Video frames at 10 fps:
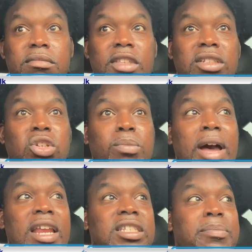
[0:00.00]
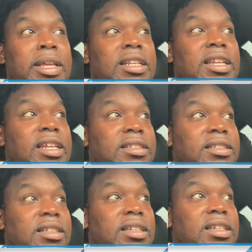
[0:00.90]
Joe Biden's been in
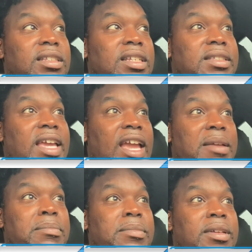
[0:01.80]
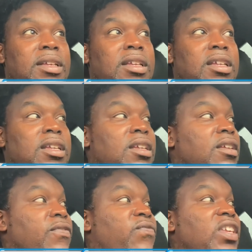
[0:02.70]
this this game
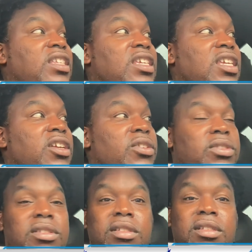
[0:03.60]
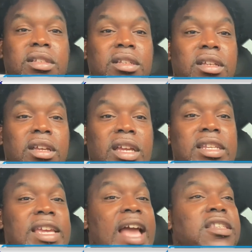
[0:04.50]
50 years and
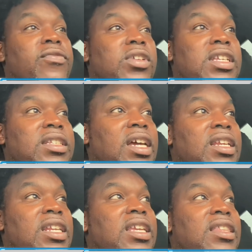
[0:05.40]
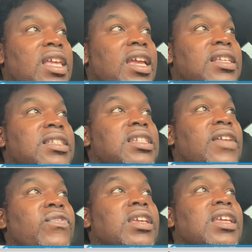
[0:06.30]
he hasn't really done anything
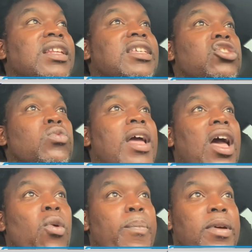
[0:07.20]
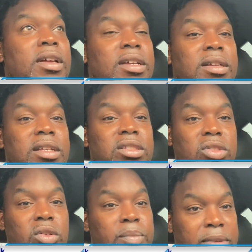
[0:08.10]
significantly to help
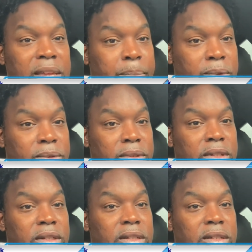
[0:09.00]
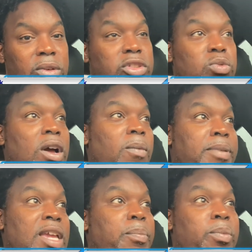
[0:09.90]
certain people or to help
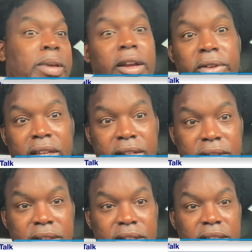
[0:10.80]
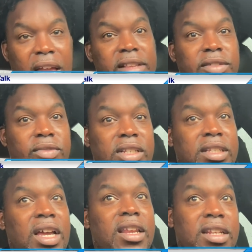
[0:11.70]
people, period. He hasn't really
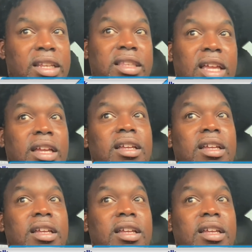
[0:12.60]
done anything.